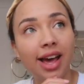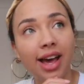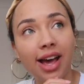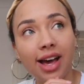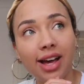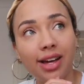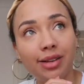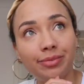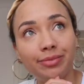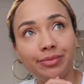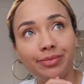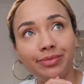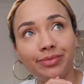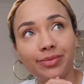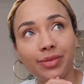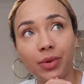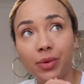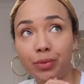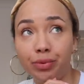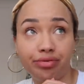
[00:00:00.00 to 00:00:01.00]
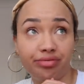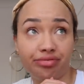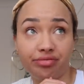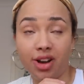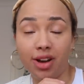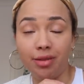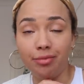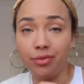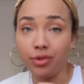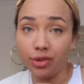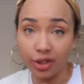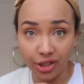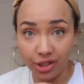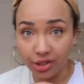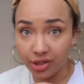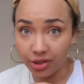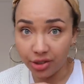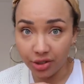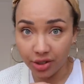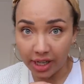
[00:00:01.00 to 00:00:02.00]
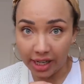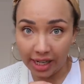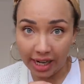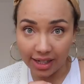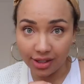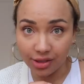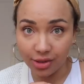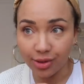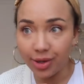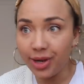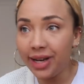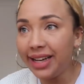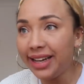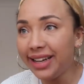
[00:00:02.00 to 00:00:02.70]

I'm not used to jogging at all.